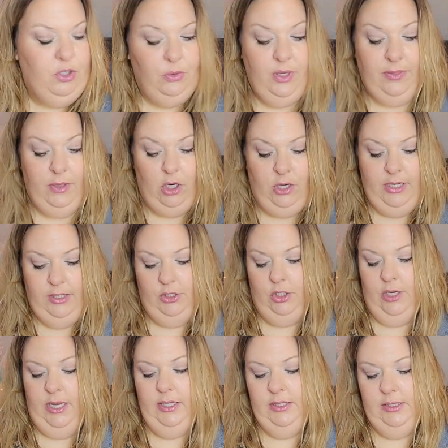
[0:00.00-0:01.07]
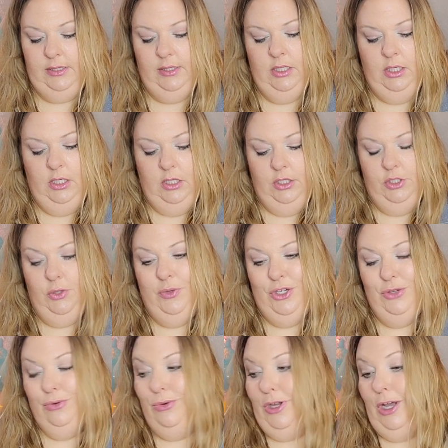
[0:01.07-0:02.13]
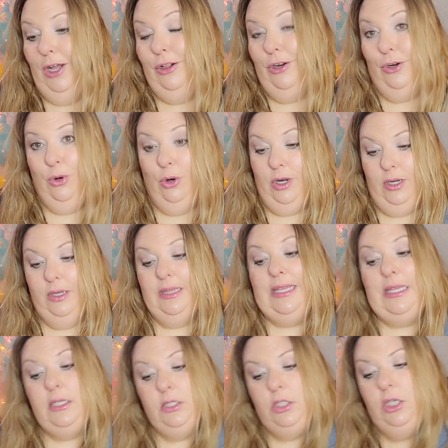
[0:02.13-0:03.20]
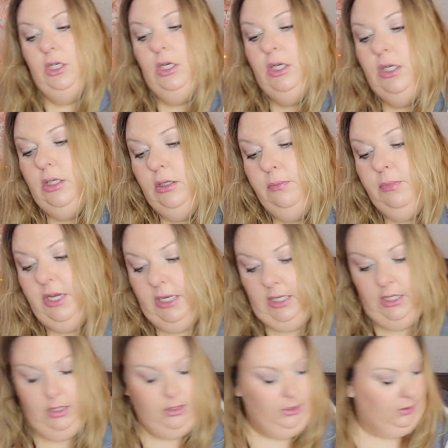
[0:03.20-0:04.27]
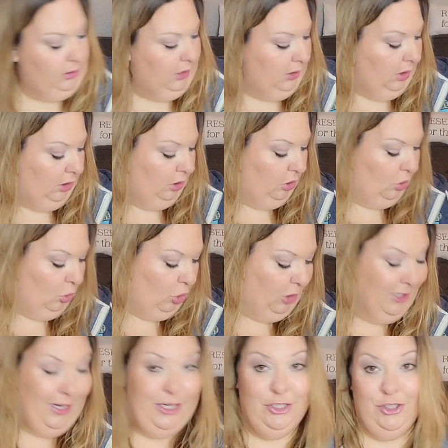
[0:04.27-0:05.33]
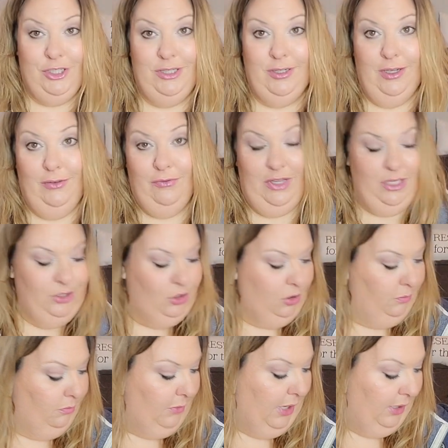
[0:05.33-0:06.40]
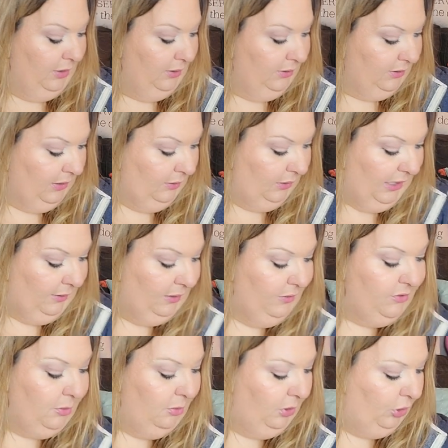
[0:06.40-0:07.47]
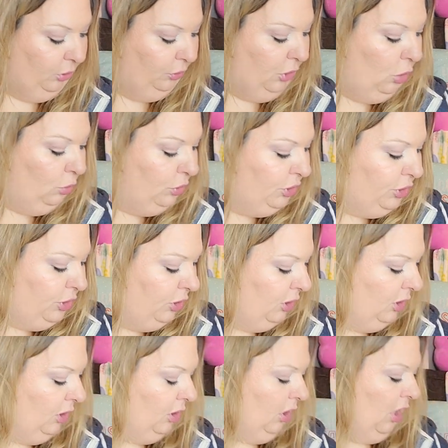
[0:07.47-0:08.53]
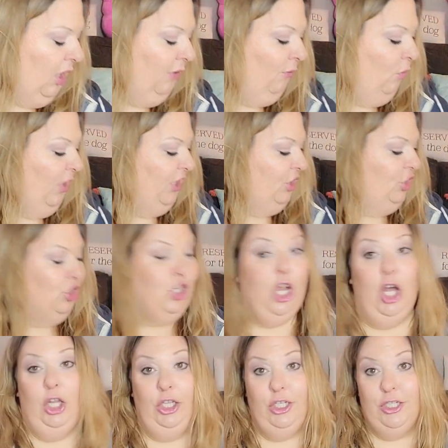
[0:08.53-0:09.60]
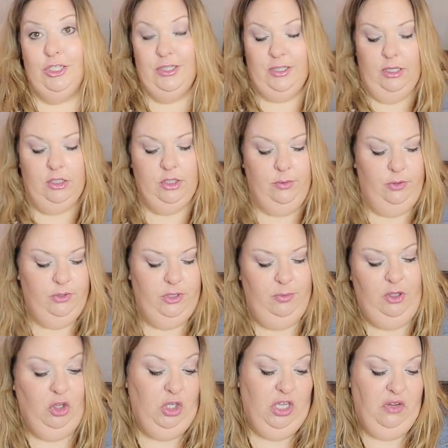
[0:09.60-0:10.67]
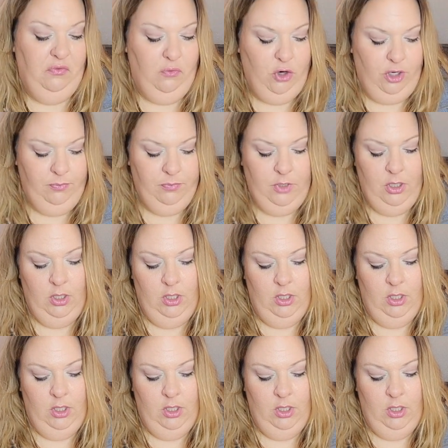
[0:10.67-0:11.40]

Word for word: between their Easter eggs. So we do color coordinate. The Easter bunny does a color coordination of Easter eggs and like leaves them a little note of which colors they're supposed to be looking for